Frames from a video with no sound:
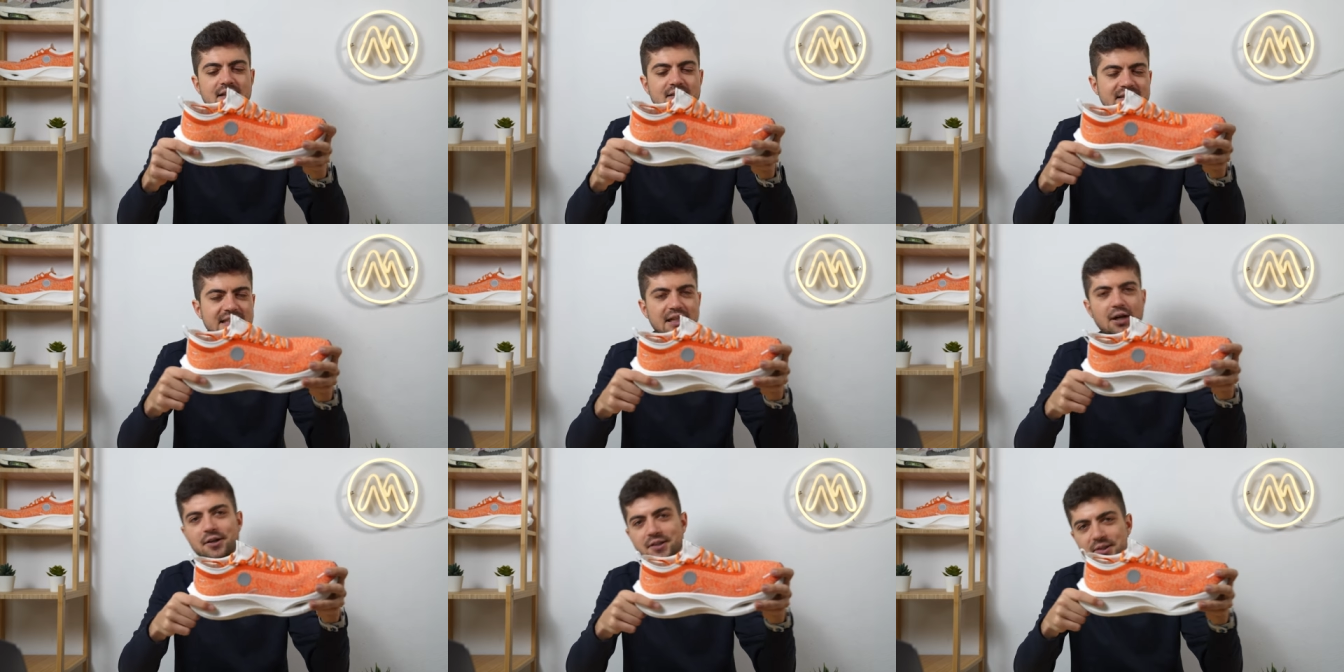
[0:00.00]

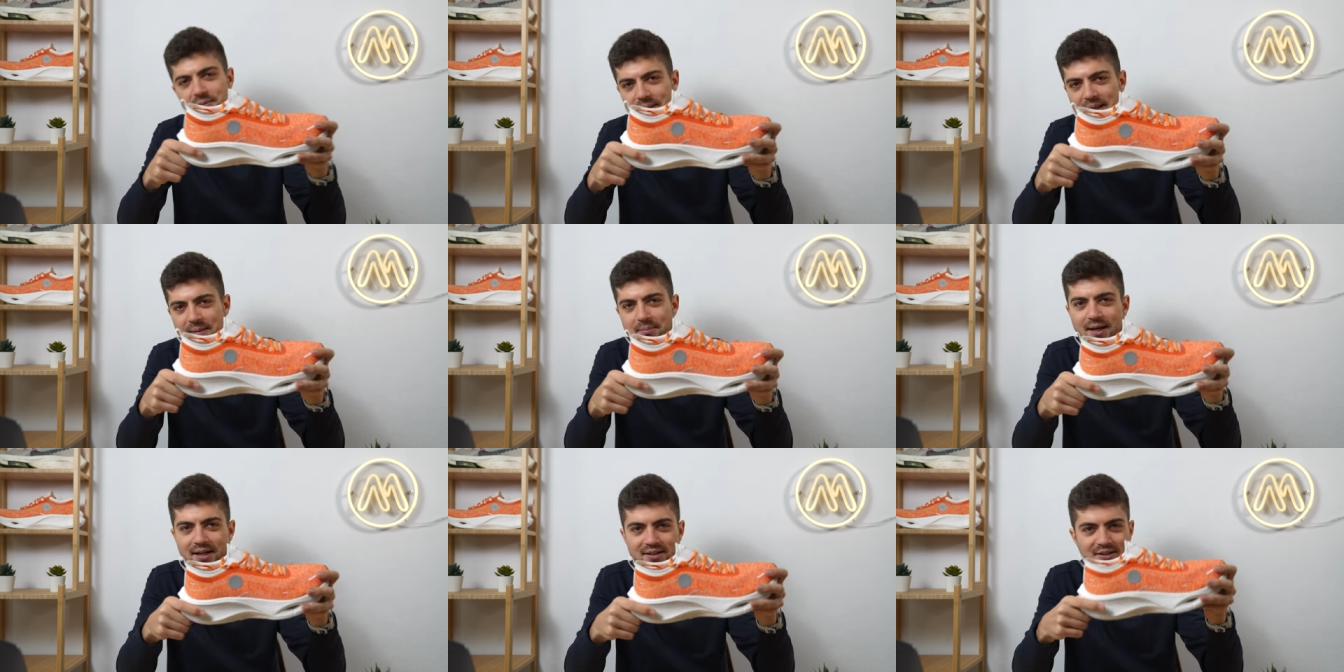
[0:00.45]
The other
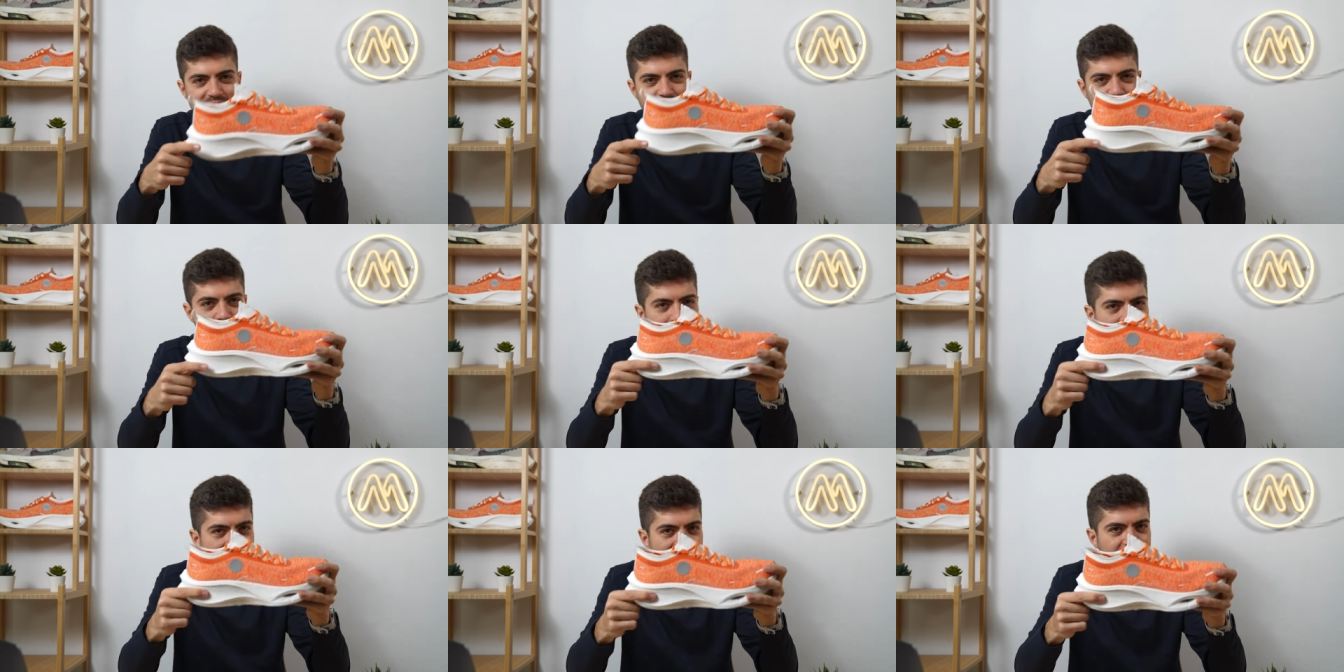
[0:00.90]
Piba, not
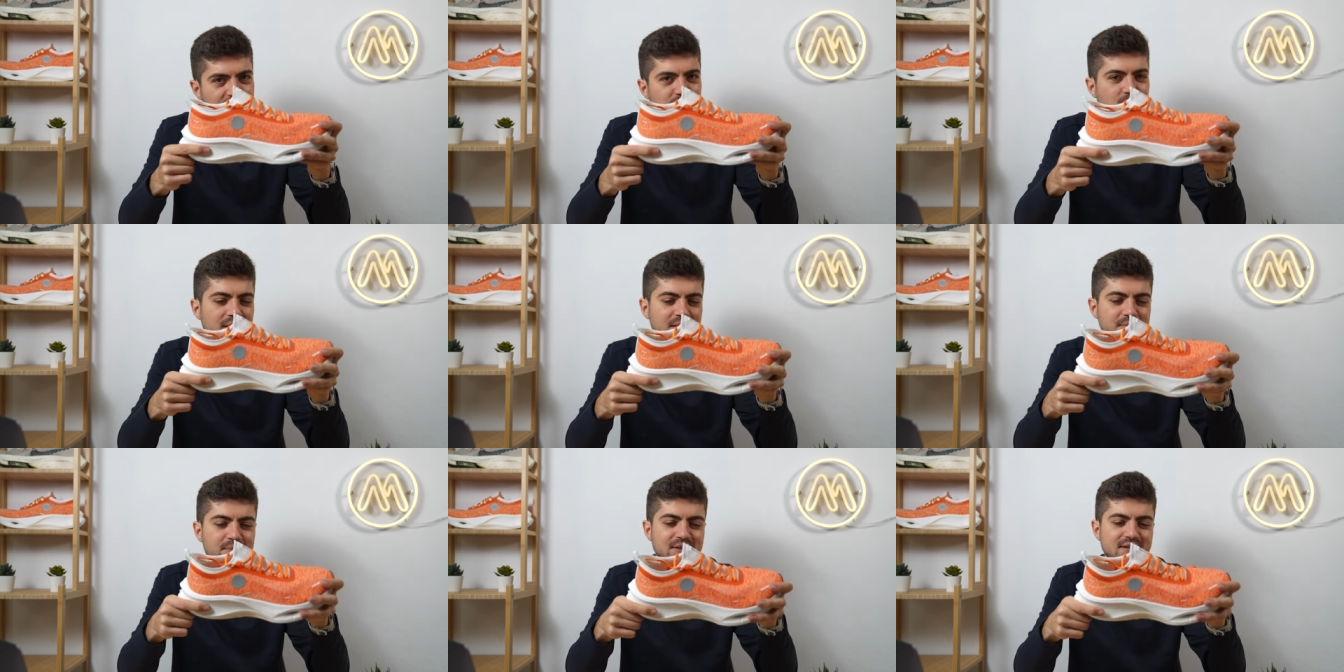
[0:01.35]
the pellet
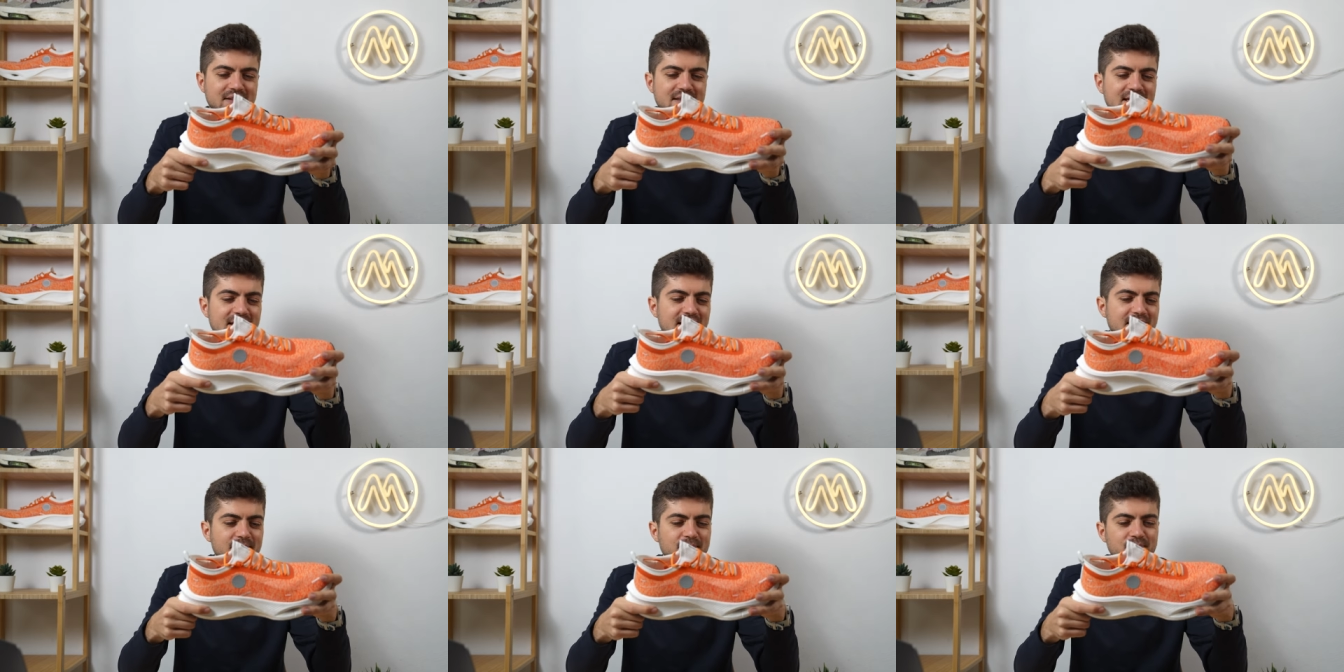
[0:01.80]
one, but
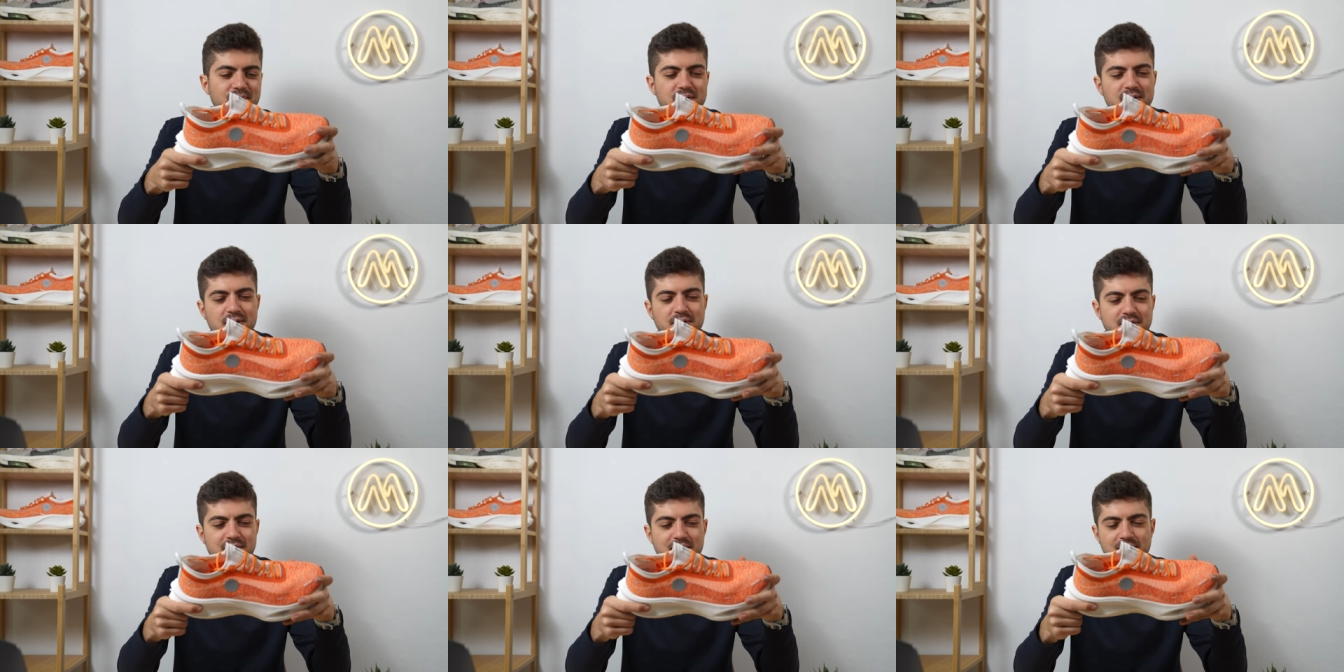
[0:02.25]
the, you
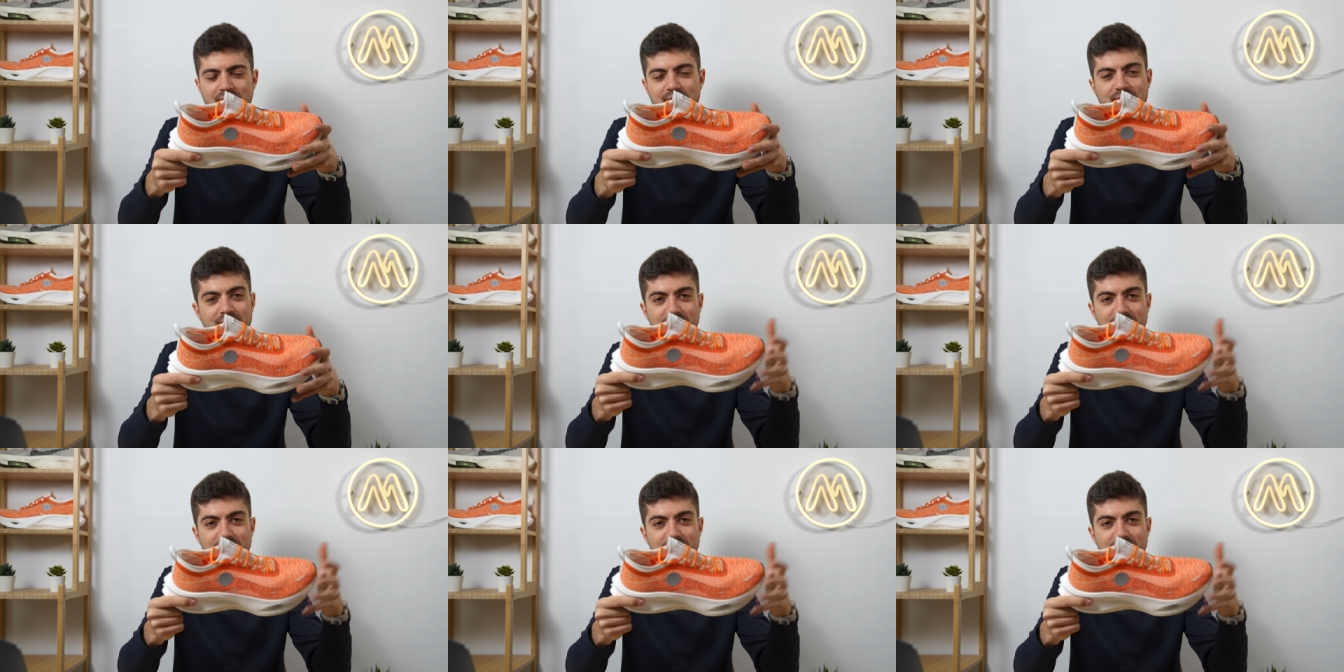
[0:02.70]
know, the,